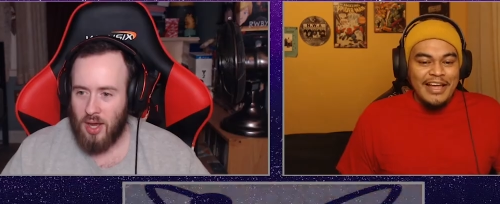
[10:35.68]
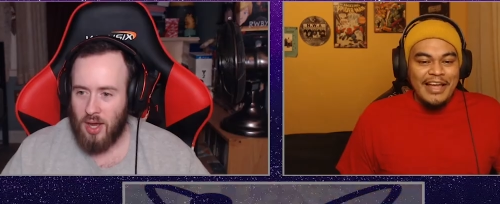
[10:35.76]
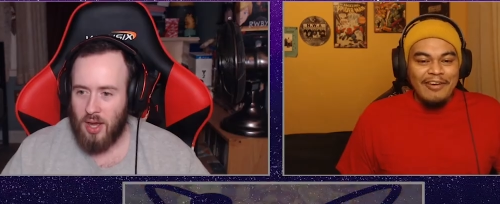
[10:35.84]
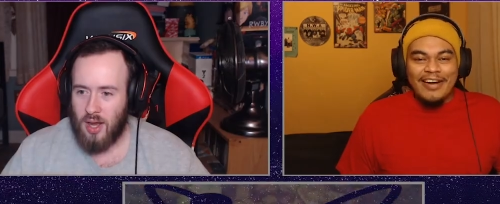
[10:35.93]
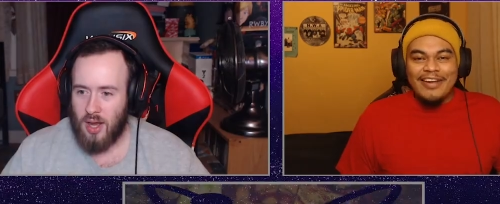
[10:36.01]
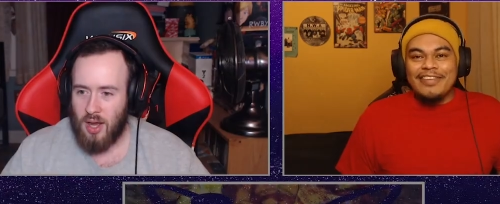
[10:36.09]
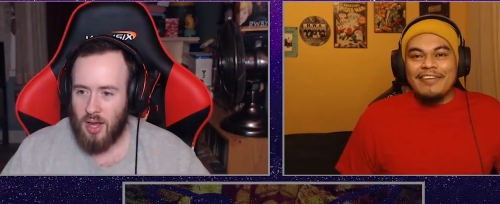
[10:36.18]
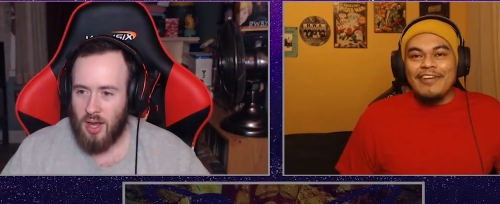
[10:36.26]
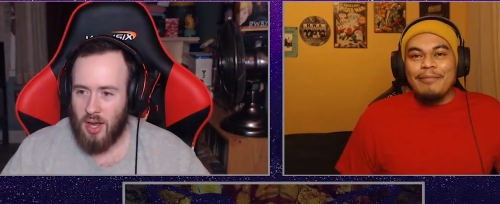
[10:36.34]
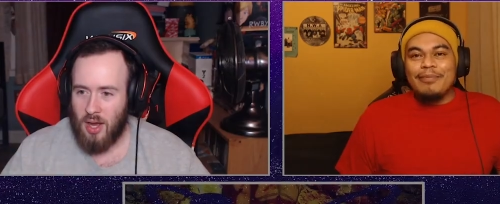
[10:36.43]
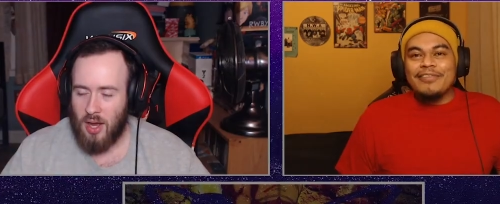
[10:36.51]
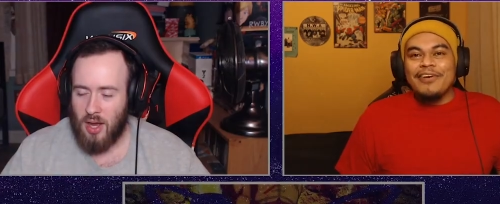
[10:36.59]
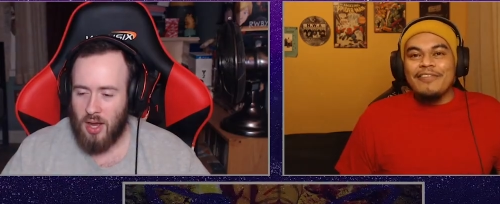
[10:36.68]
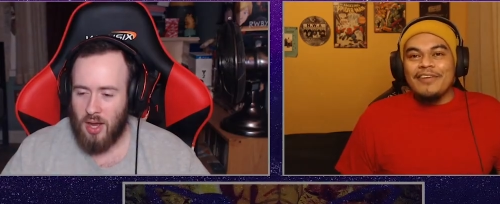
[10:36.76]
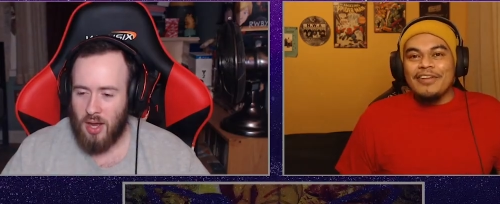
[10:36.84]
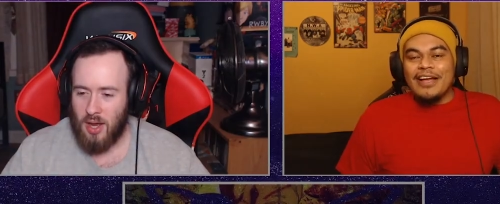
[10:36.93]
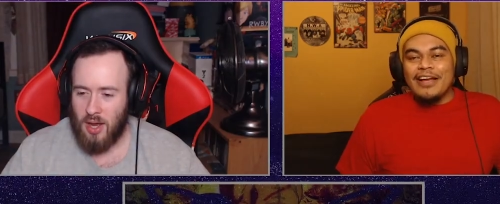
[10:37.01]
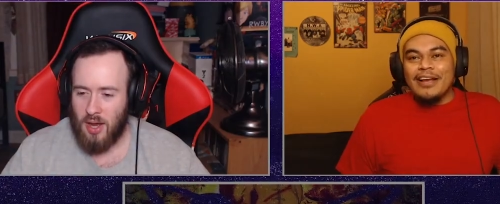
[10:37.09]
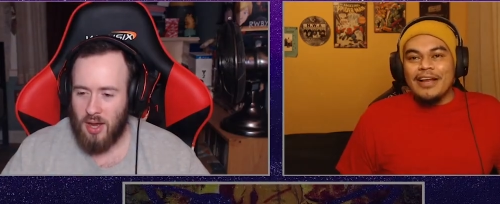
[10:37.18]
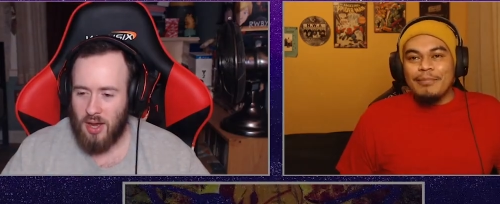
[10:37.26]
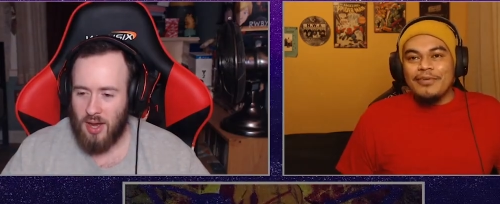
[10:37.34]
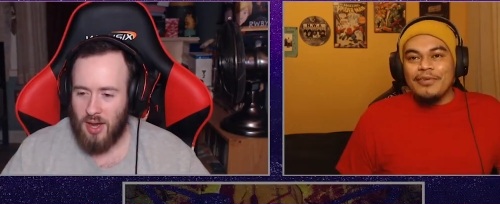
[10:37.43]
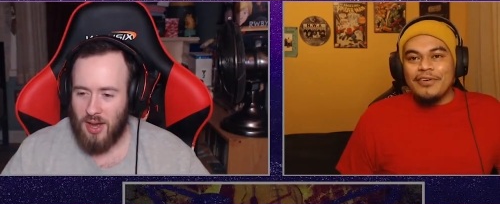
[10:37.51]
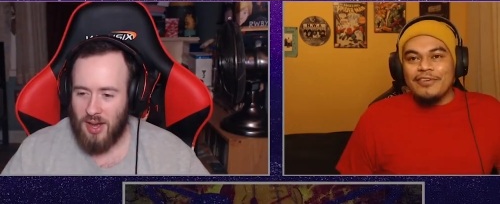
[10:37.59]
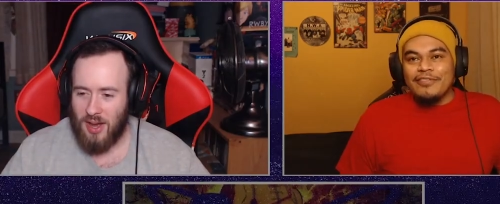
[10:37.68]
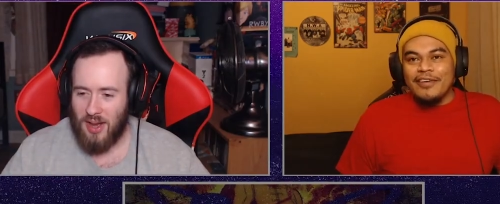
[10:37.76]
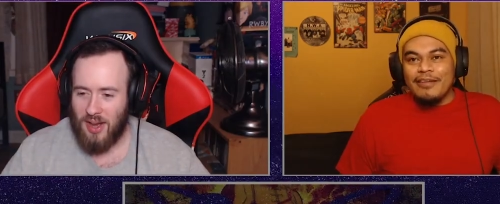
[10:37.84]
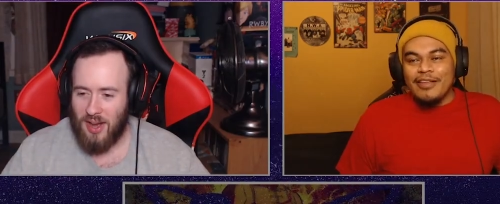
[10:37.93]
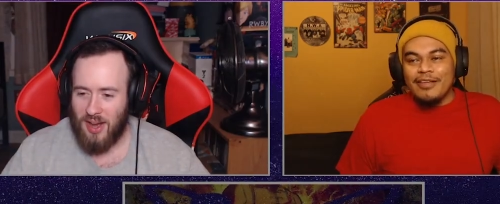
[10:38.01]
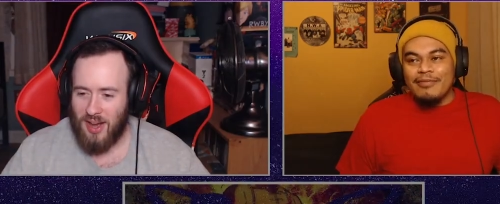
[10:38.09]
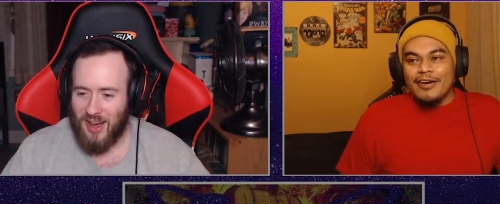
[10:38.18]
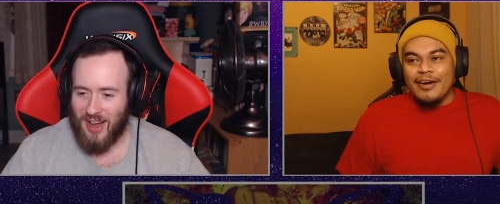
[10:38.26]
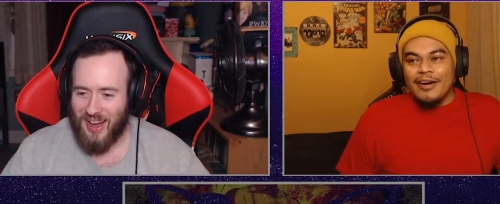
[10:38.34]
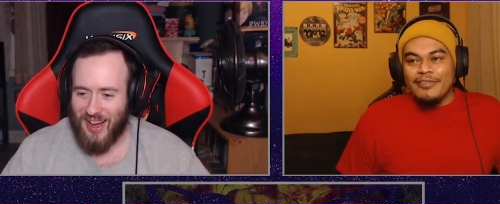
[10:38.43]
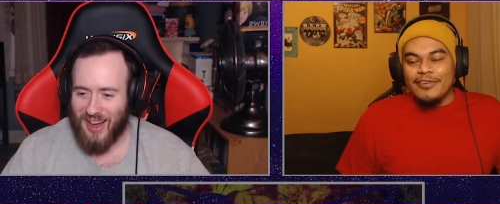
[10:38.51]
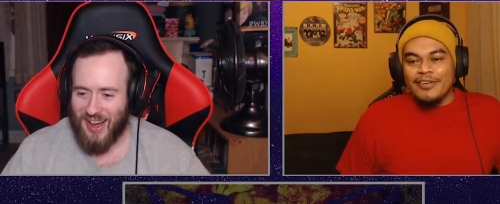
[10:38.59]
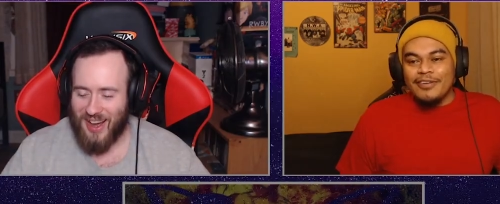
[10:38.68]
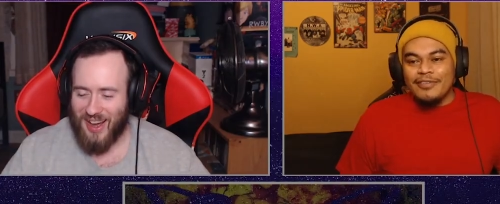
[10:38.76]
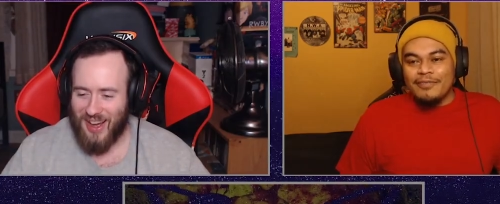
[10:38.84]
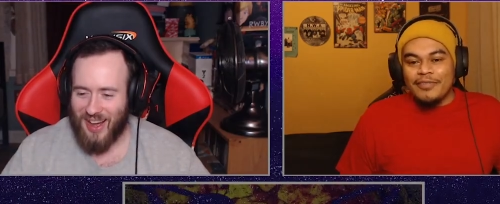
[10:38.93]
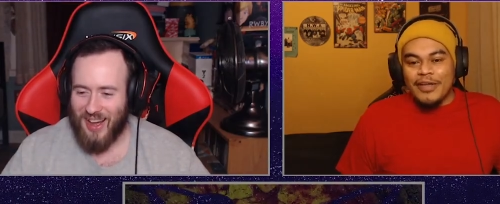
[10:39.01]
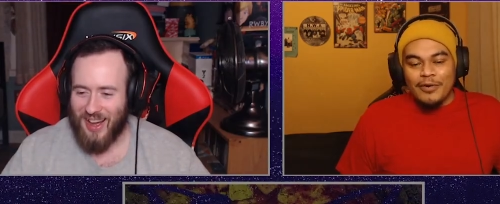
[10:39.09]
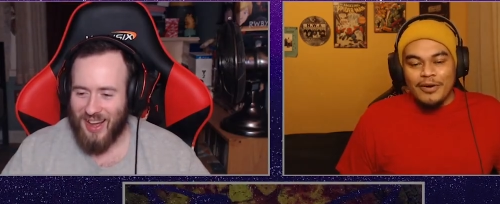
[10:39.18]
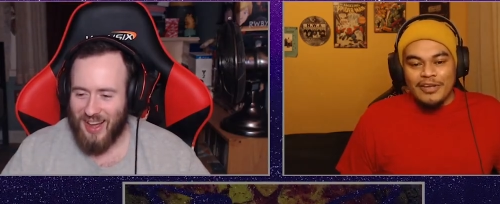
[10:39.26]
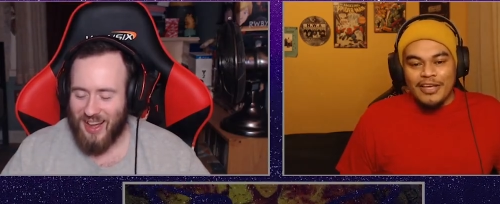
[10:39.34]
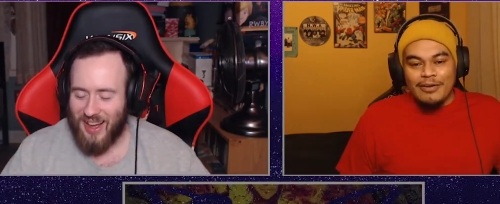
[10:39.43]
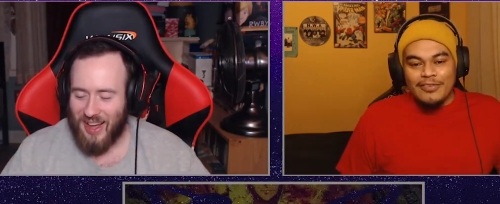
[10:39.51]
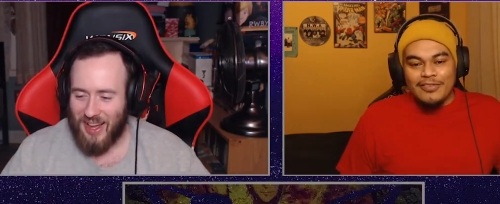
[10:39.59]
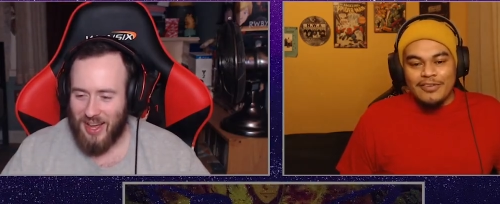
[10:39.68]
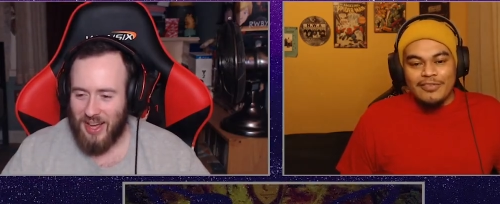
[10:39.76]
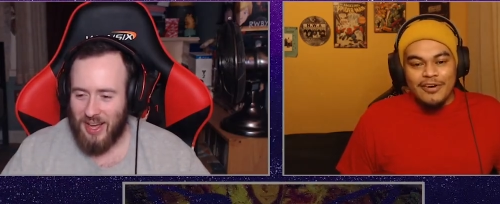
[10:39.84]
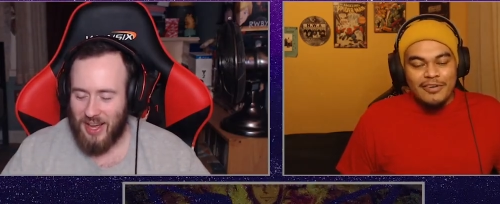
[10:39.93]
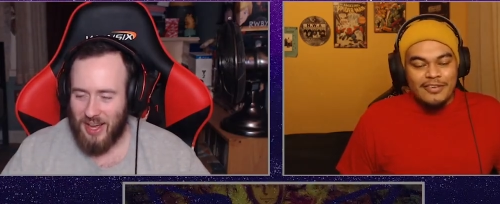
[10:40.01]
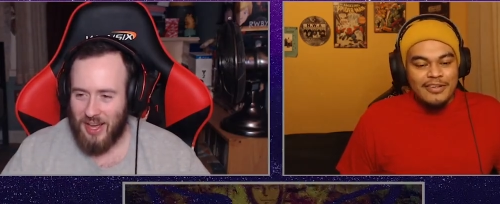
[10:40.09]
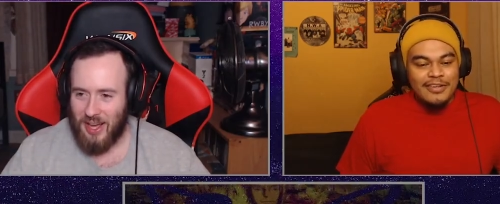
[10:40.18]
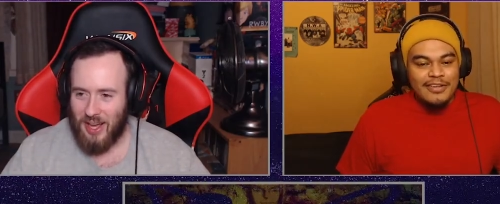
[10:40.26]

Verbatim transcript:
Speaker 1: Why does every episode feel like an episode of Family? Uh, was it that one gang with Steve Harvey?